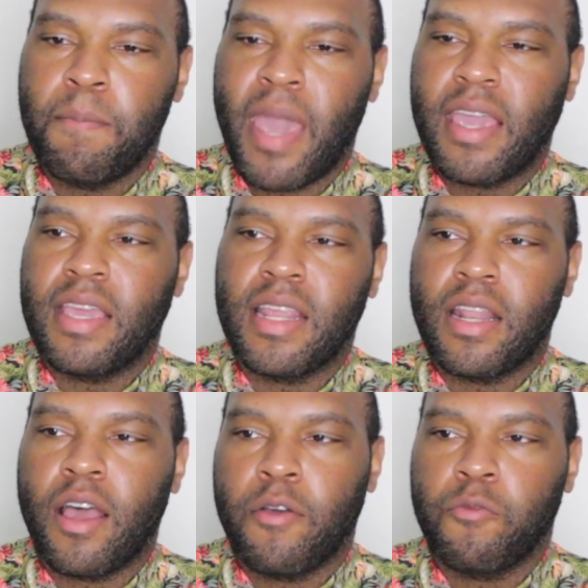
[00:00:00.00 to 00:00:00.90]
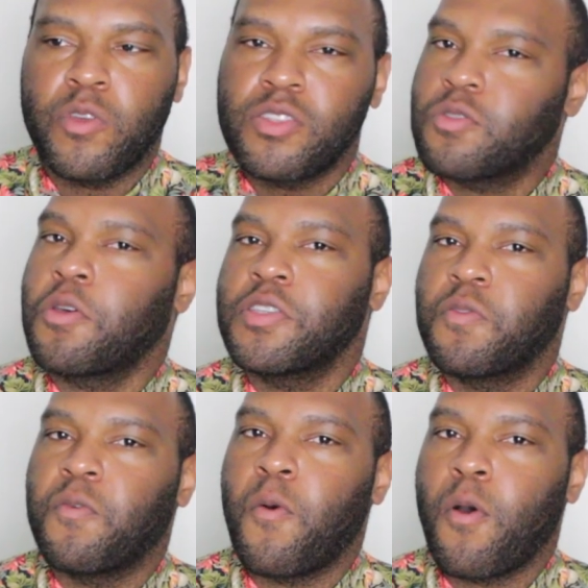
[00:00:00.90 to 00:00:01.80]
making it a
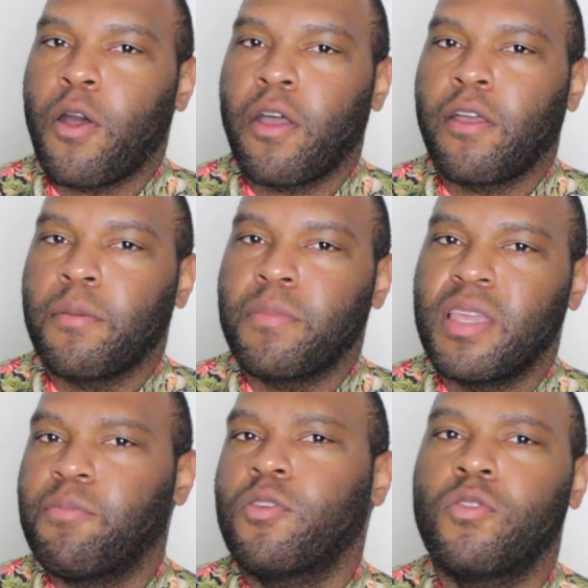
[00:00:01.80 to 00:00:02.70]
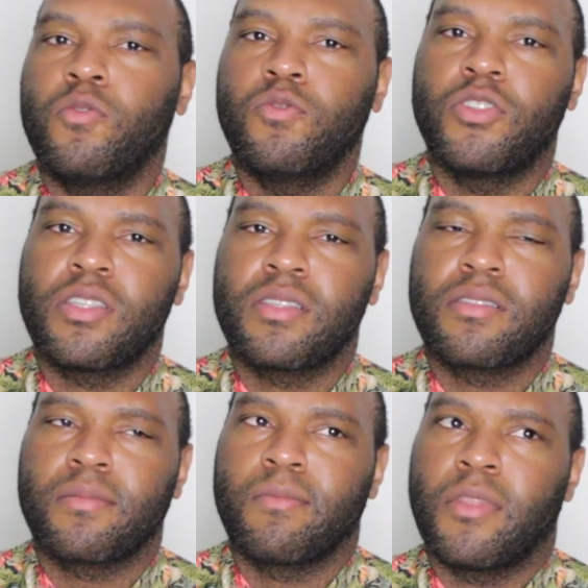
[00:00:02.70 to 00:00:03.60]
resource for people who
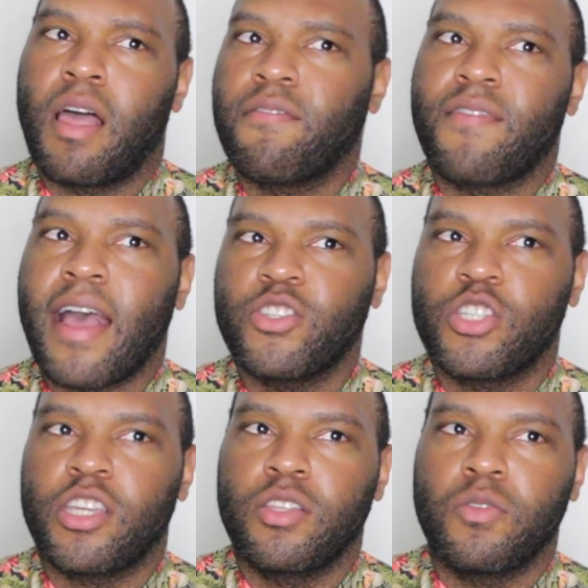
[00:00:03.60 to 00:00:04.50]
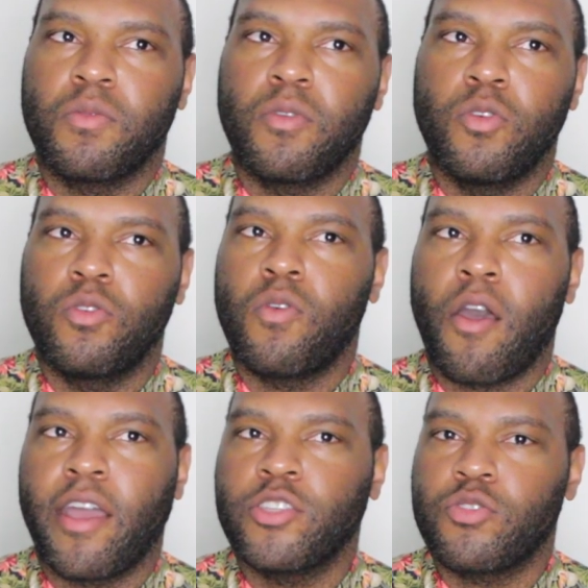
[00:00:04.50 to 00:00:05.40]
just love fashion, who
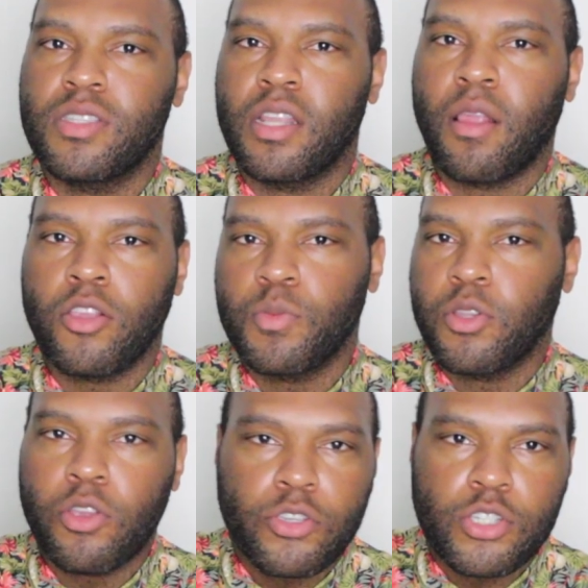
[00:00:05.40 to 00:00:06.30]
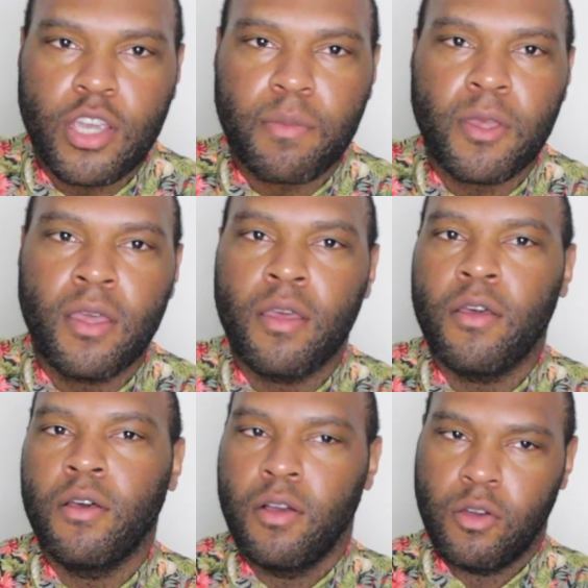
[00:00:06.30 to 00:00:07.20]
are interested in entrepreneurship,
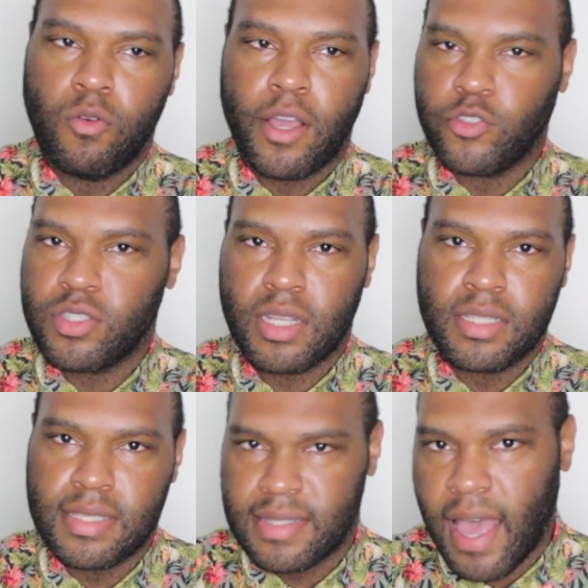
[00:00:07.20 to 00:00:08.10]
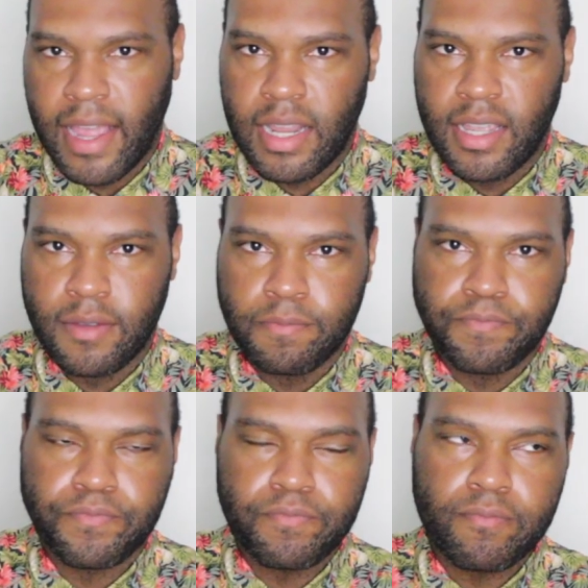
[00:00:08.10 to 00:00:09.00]
who are interested in
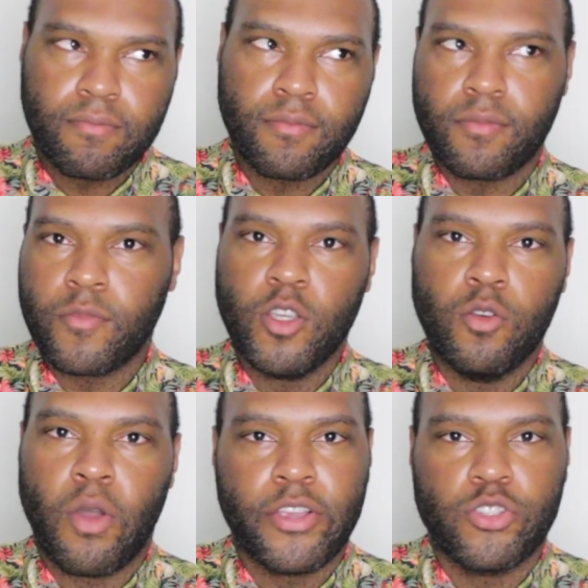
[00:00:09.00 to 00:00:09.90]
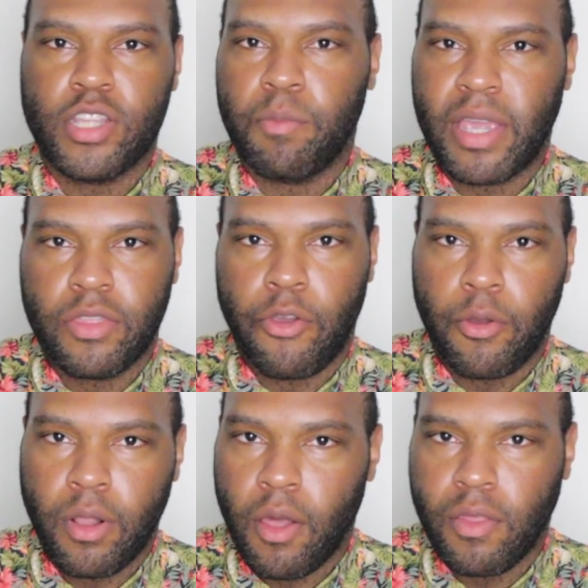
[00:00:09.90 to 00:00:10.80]
designing, who are interested in making their
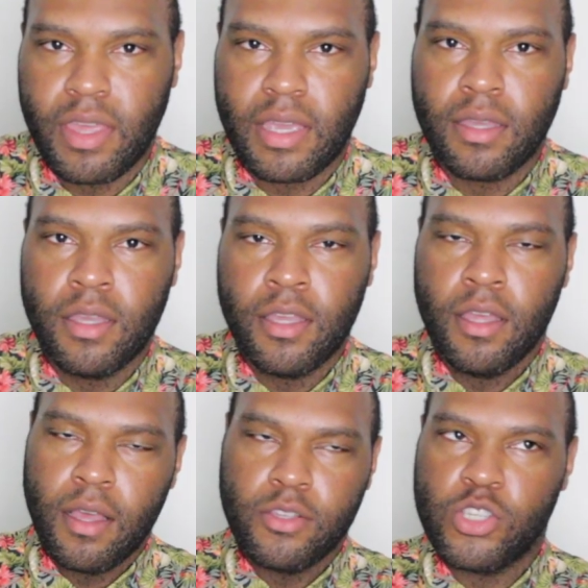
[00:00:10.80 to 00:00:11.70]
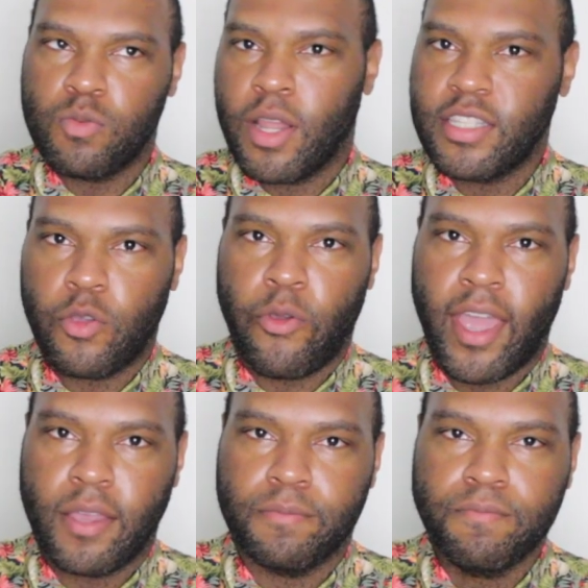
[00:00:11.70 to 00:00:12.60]
own clothing. Just wanted to
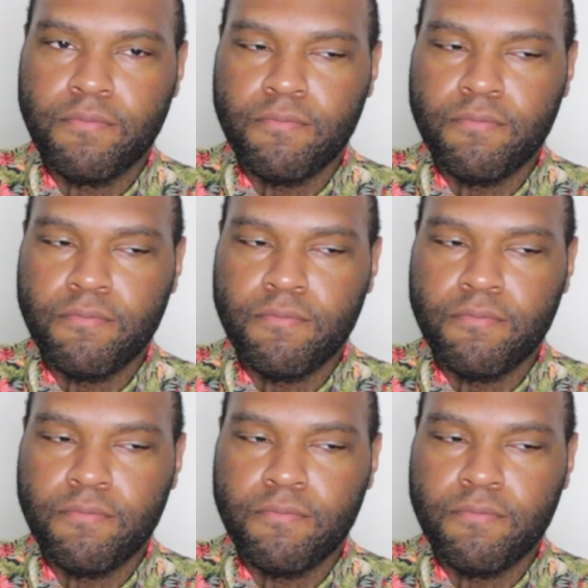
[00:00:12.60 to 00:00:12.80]
create